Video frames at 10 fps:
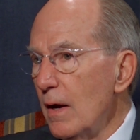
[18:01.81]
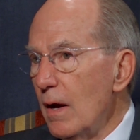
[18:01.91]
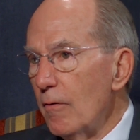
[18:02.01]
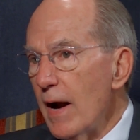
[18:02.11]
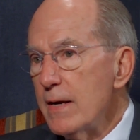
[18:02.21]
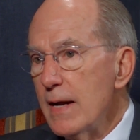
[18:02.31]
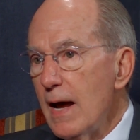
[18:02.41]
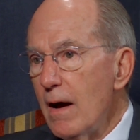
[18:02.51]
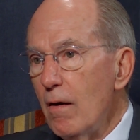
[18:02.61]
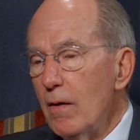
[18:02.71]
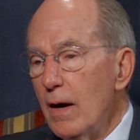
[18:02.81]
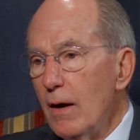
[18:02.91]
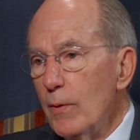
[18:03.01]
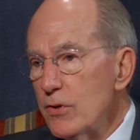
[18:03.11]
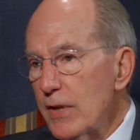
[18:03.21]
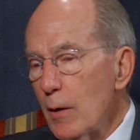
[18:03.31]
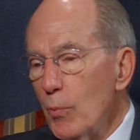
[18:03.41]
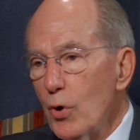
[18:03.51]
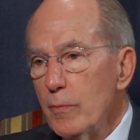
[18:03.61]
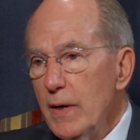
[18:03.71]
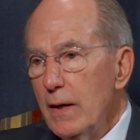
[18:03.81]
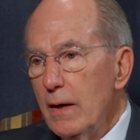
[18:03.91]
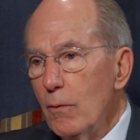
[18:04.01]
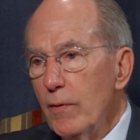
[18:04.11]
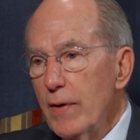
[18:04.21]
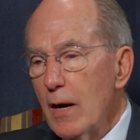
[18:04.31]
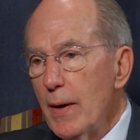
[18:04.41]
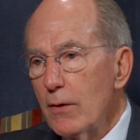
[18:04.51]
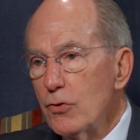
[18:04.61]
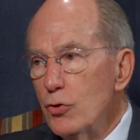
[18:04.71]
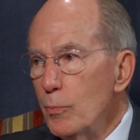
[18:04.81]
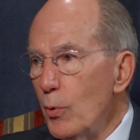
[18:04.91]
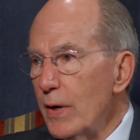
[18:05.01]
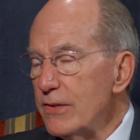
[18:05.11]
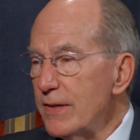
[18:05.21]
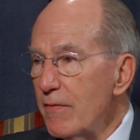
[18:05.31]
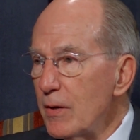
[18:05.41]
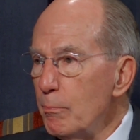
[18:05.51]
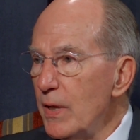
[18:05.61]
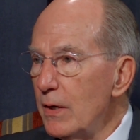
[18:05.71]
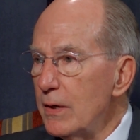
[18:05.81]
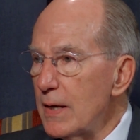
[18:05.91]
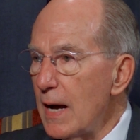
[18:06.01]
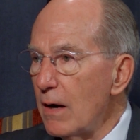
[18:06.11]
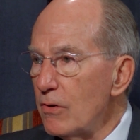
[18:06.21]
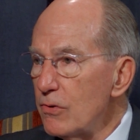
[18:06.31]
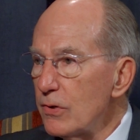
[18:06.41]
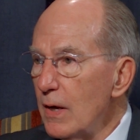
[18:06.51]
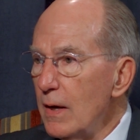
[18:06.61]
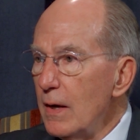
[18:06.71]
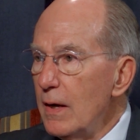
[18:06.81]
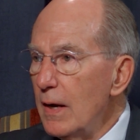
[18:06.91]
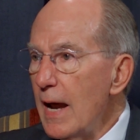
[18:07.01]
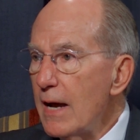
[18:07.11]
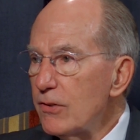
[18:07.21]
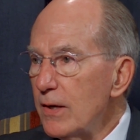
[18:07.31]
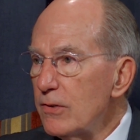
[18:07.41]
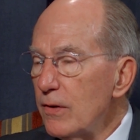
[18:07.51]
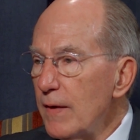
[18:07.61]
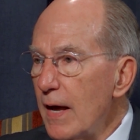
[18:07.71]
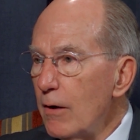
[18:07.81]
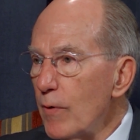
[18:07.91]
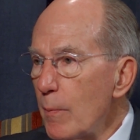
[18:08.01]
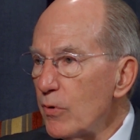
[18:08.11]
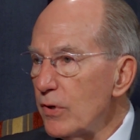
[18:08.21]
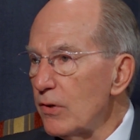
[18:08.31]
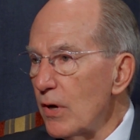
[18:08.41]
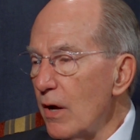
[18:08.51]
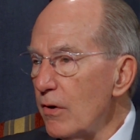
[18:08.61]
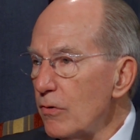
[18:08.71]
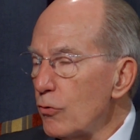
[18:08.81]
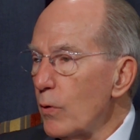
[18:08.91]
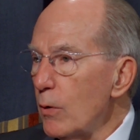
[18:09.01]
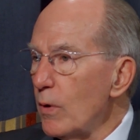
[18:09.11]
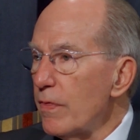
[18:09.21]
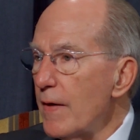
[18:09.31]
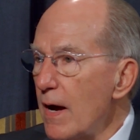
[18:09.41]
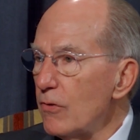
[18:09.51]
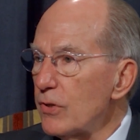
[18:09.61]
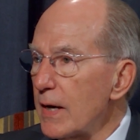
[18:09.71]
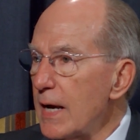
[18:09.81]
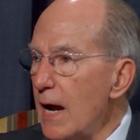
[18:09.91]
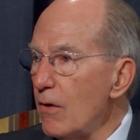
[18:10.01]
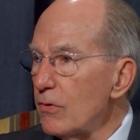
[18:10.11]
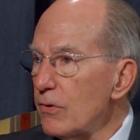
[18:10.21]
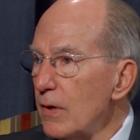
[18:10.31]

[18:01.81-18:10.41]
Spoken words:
Right now, we just had a board meeting. We've got about $2.7 billion in assets in that. It represents 121,000 accounts.